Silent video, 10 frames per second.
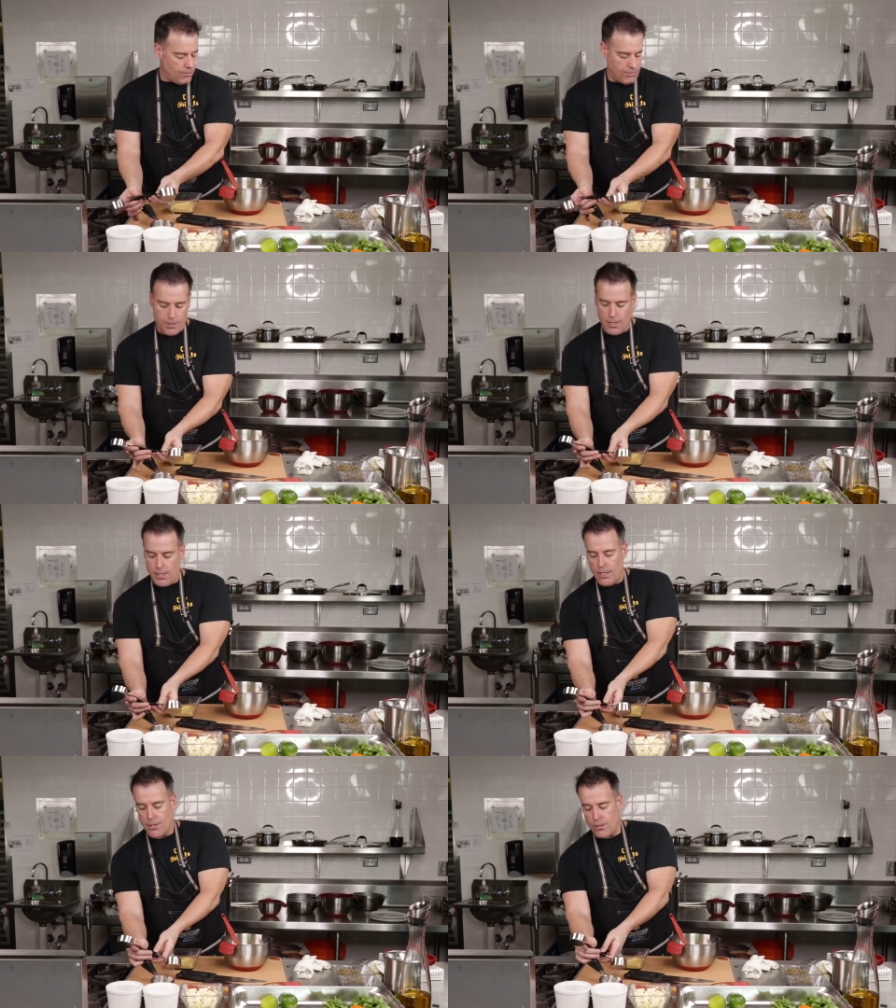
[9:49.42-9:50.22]

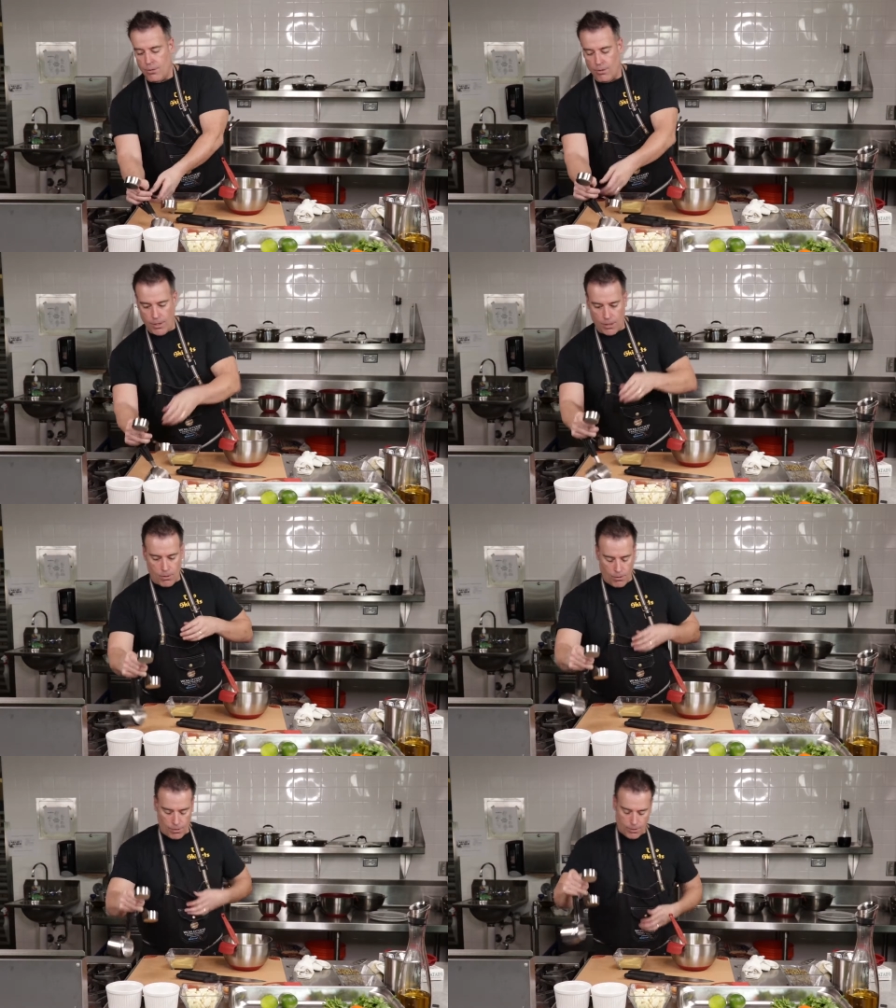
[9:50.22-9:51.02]
a
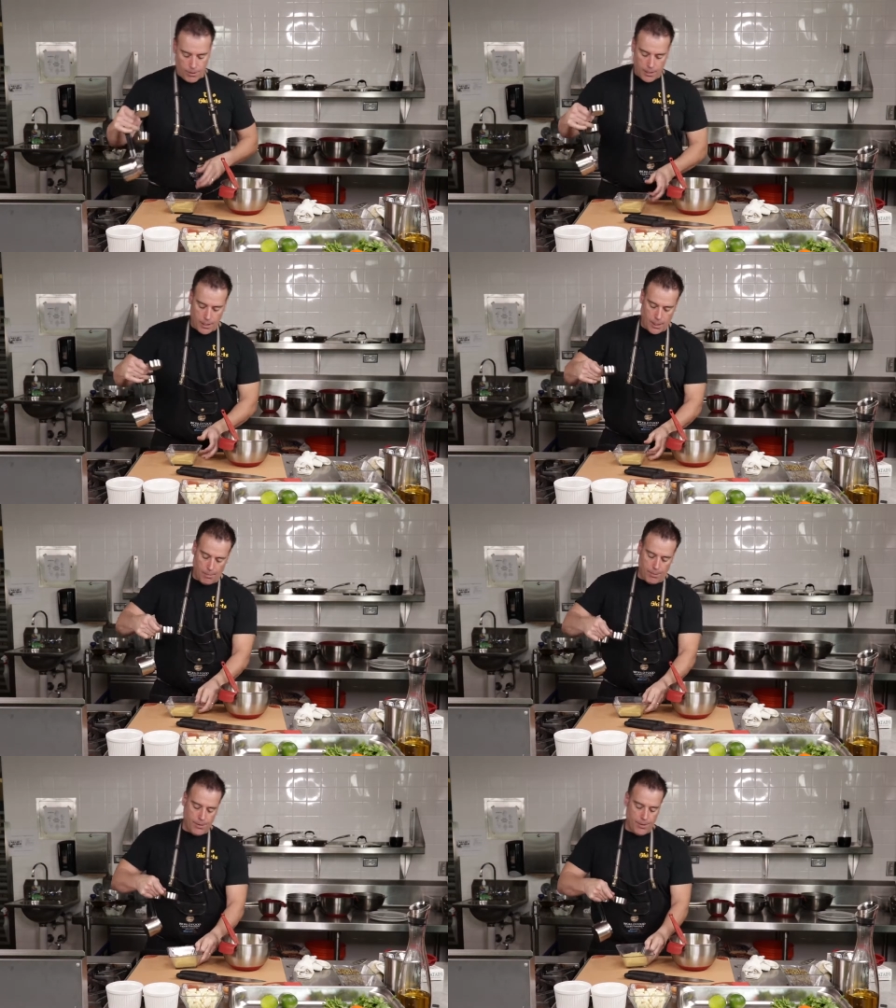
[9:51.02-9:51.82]
1/4
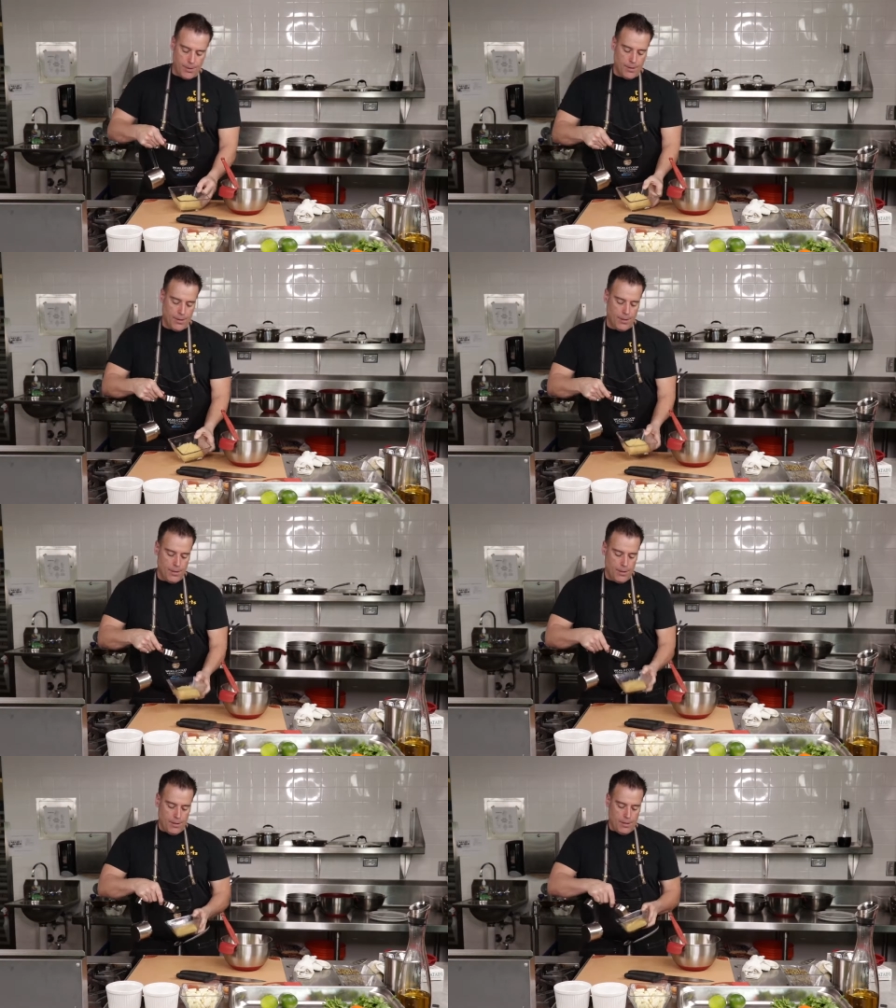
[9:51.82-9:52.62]
cup
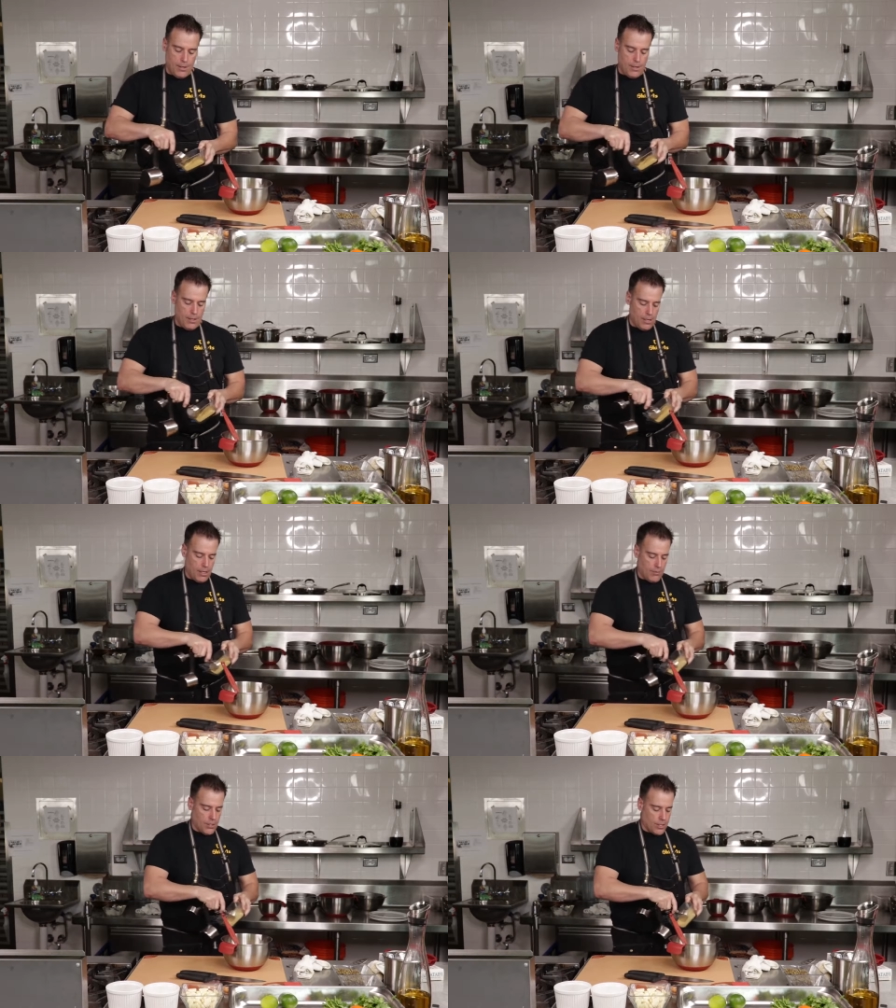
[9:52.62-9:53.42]

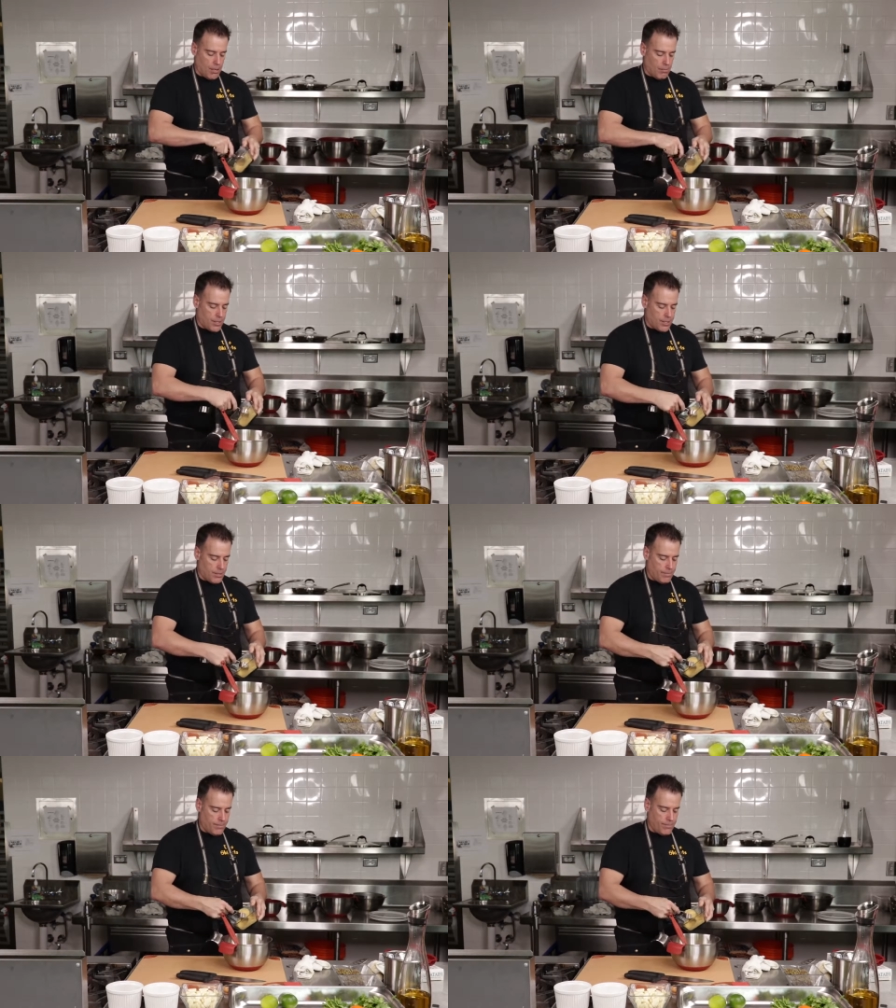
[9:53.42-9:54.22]
of Dijon mustard.